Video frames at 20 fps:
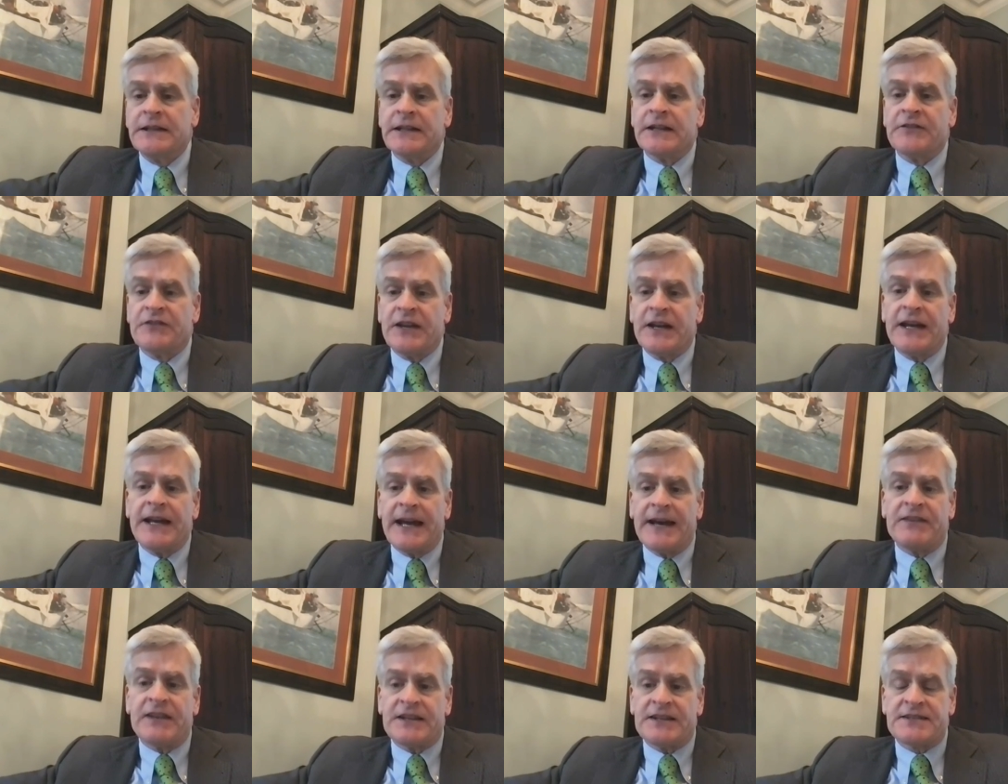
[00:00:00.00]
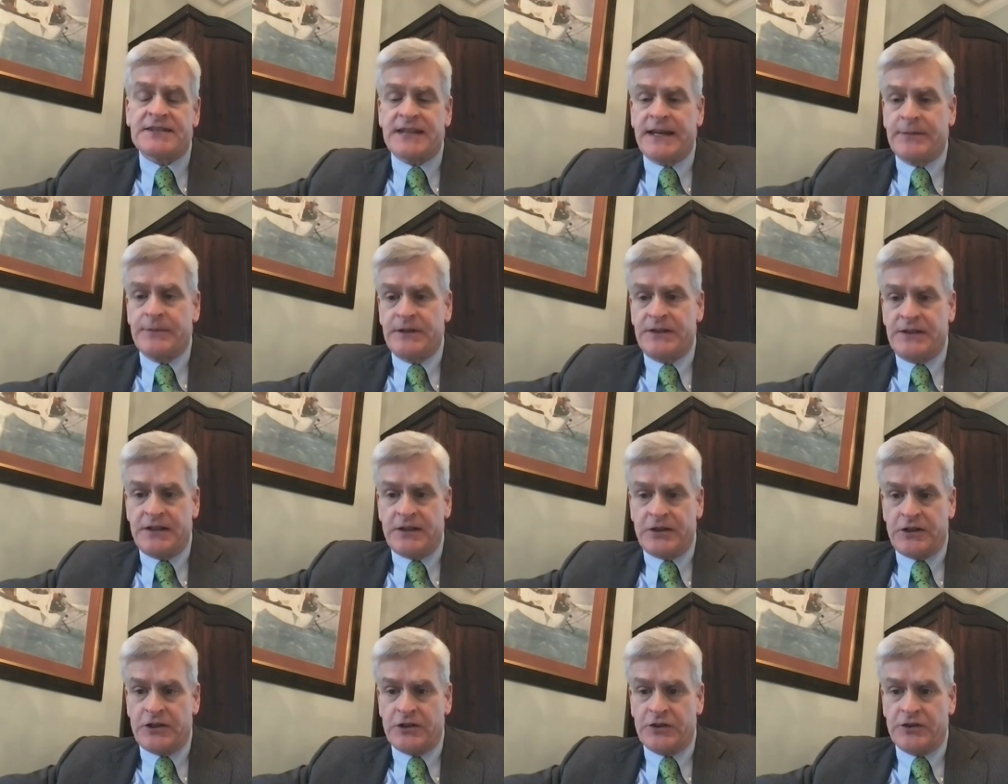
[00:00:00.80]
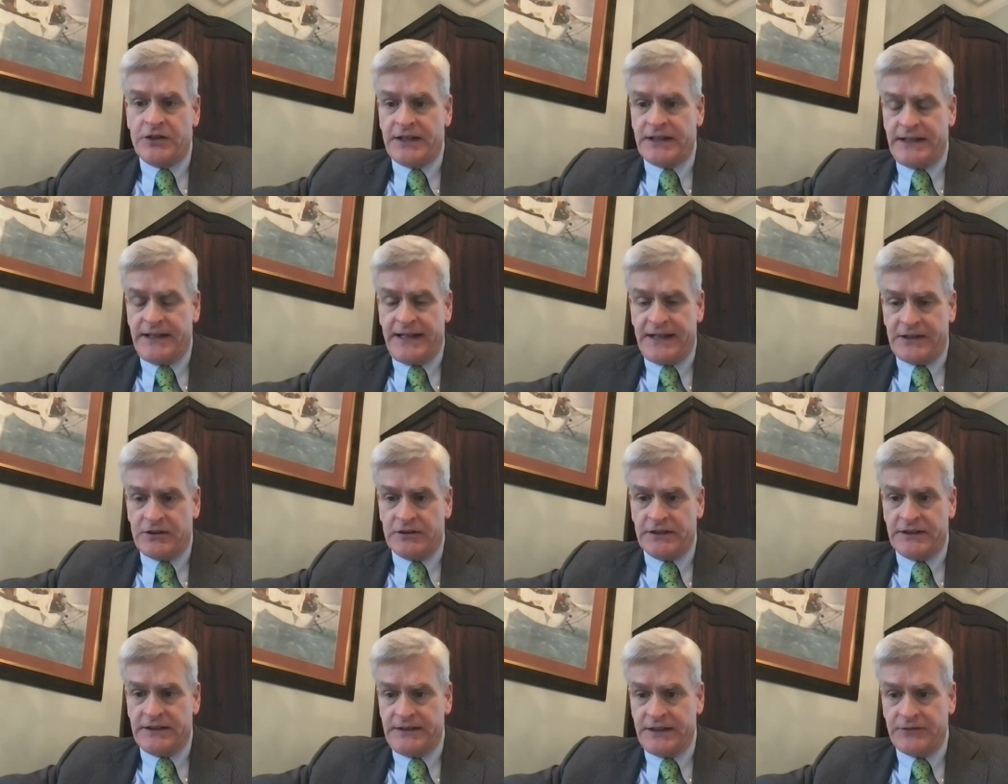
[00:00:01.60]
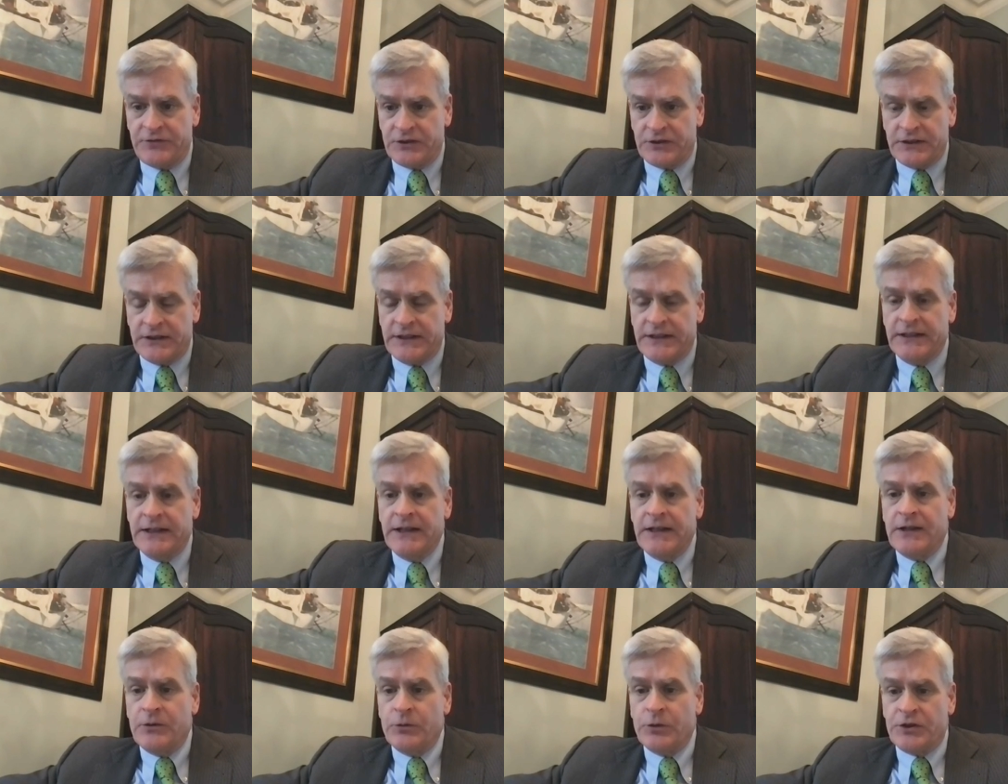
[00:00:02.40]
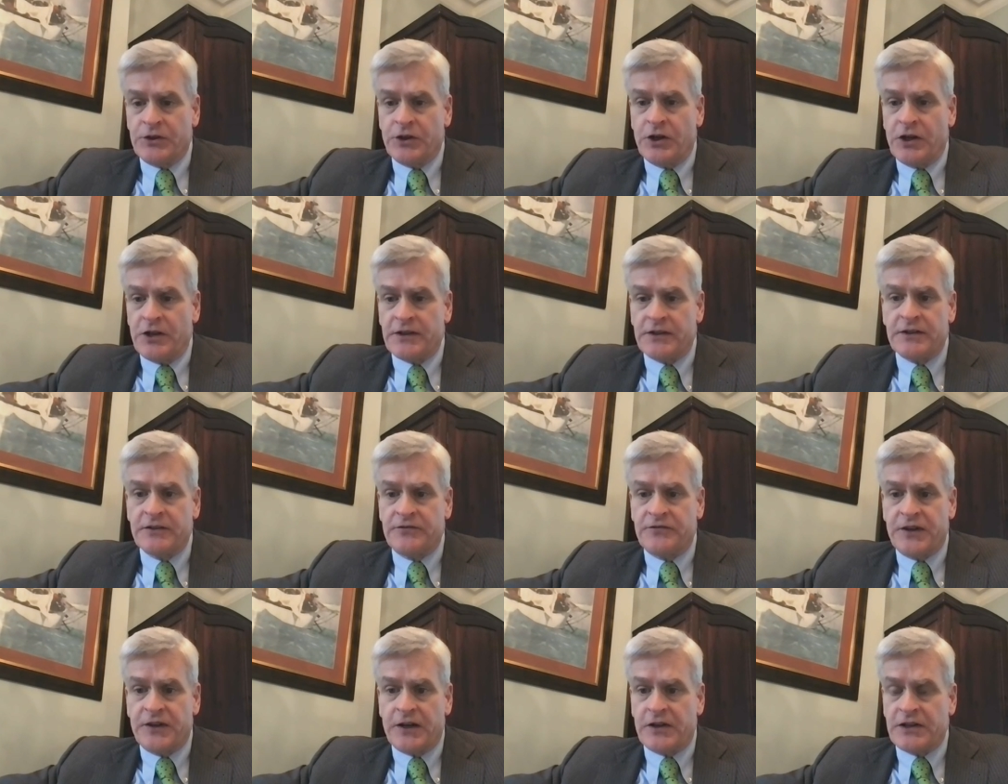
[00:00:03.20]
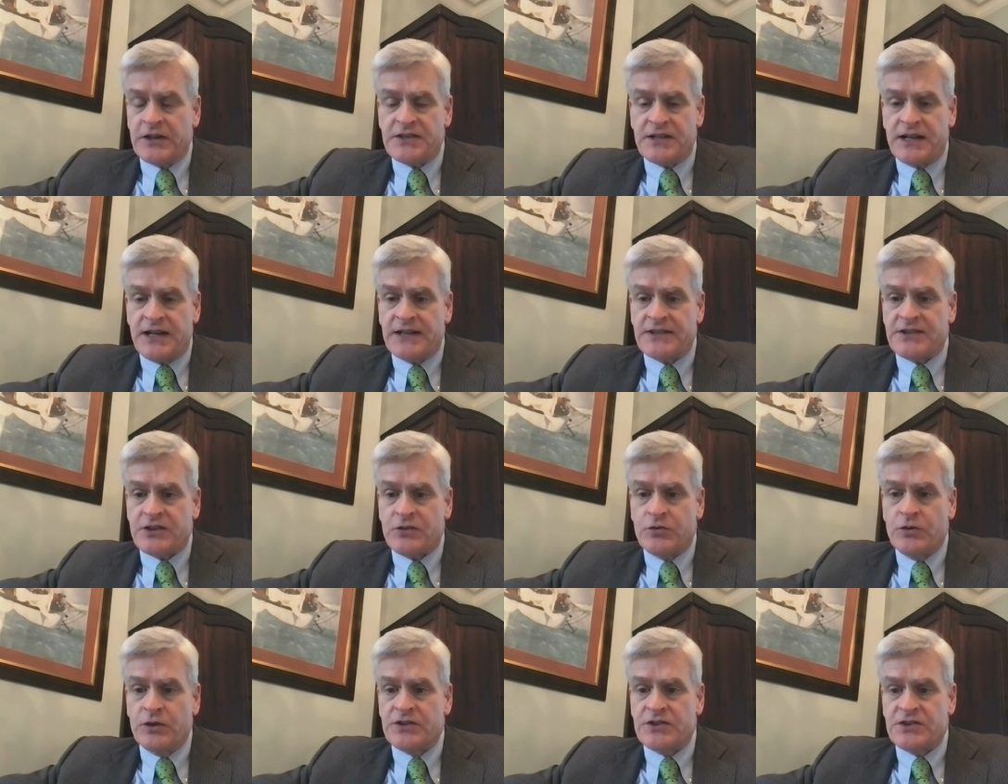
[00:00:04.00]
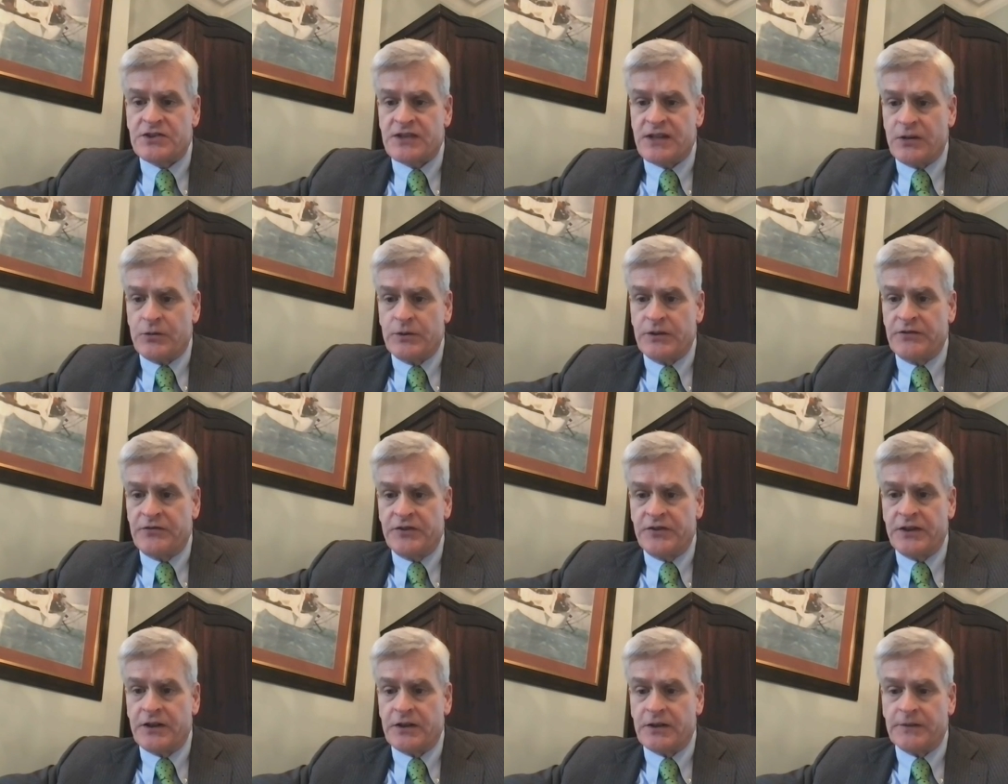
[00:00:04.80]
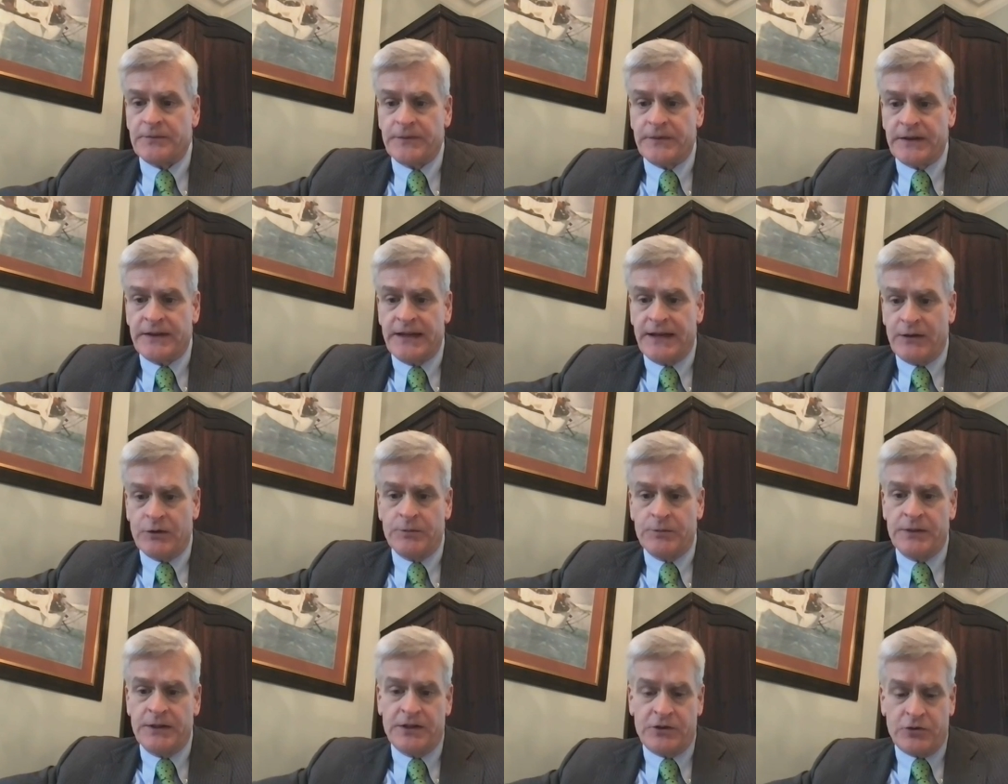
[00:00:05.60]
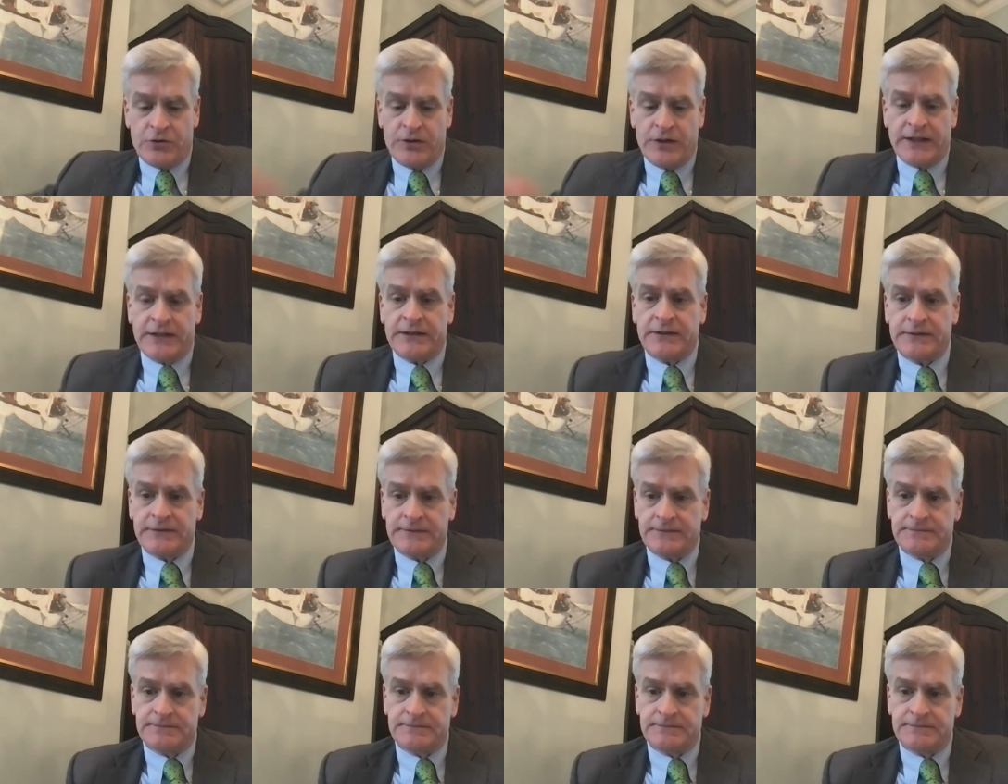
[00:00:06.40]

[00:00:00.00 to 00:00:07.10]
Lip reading: then if they have that same material, they could handle it differently with all the nefarious consequences that we fear. That would be correct.